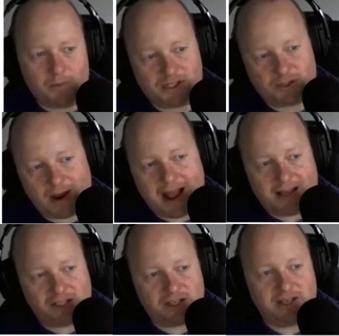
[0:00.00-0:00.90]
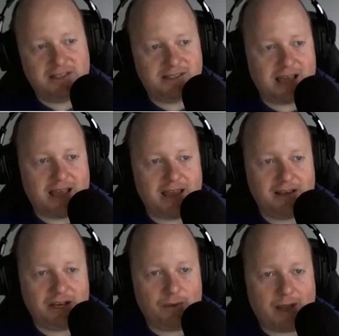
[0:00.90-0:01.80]
Scratch is that
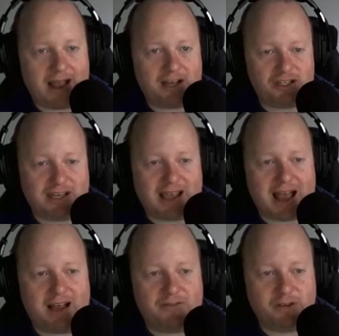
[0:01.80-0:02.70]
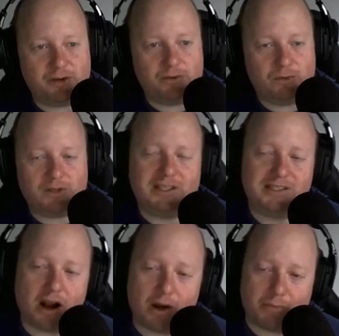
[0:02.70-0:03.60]
you actually have to. Well,
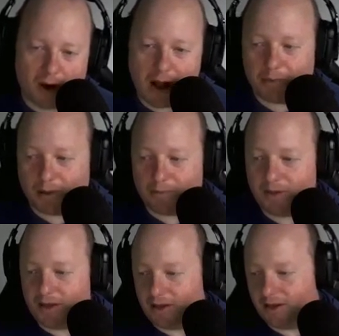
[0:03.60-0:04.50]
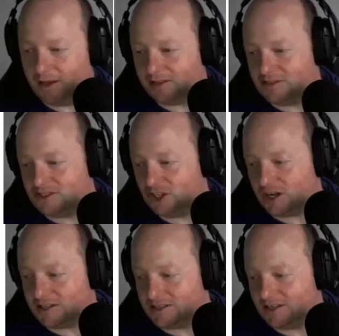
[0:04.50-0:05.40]
it's not a problem. It's
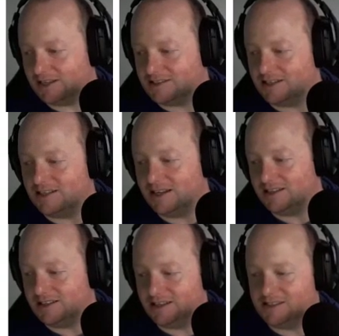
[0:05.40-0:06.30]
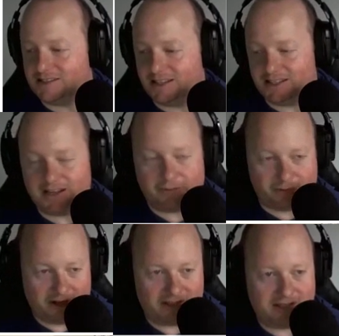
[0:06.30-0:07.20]
just it's the
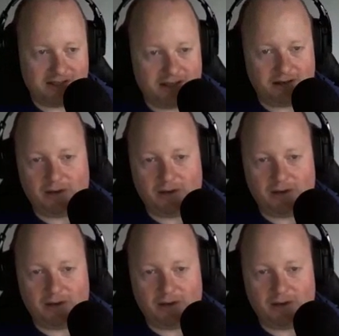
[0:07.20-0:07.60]
difference.